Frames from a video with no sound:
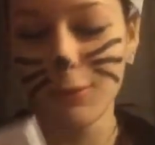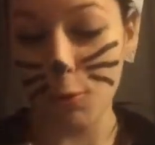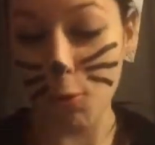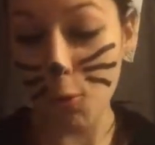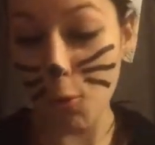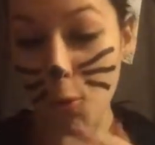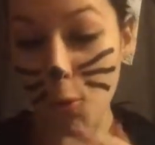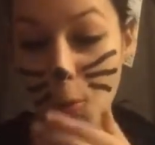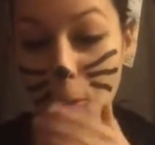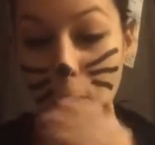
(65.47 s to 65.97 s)

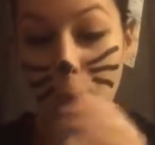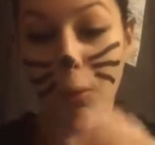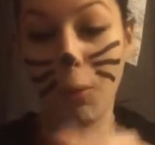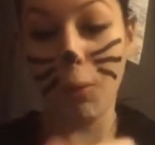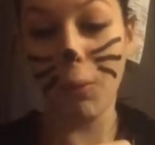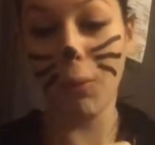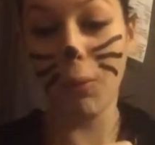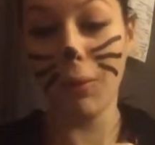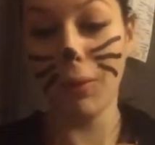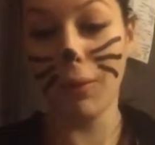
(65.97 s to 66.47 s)
Oh,
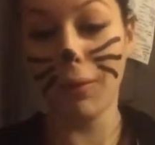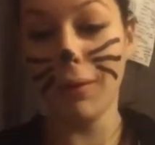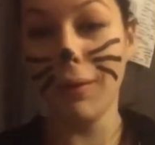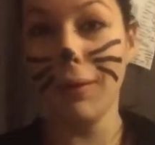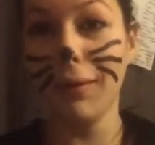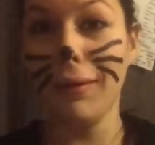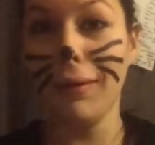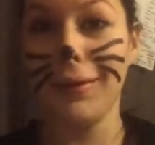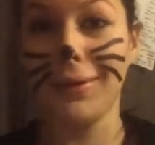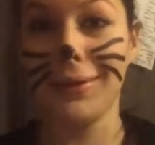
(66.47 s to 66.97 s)

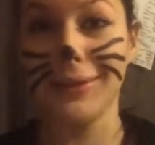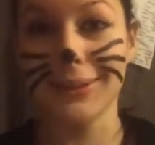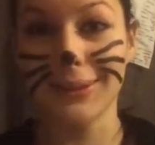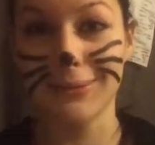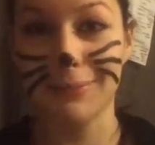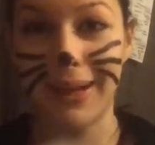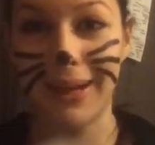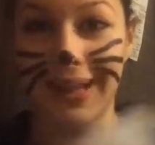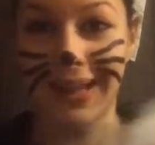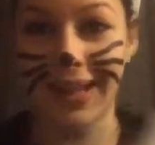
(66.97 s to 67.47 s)
I got
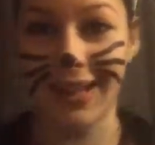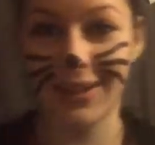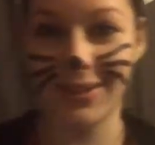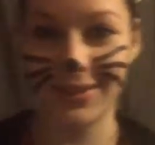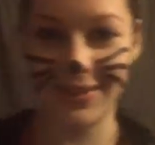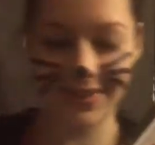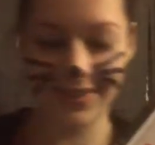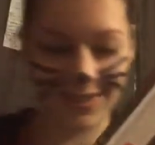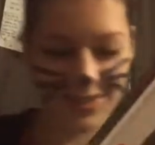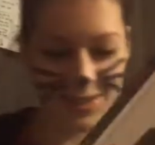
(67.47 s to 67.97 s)
some
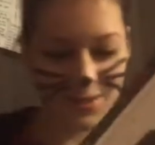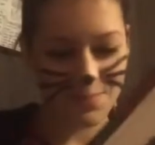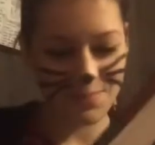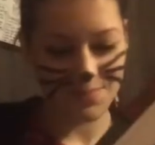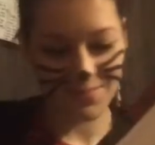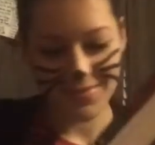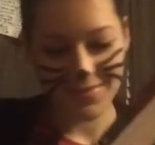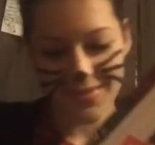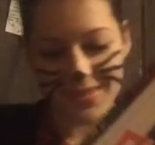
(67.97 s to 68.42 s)
eyeliner on then.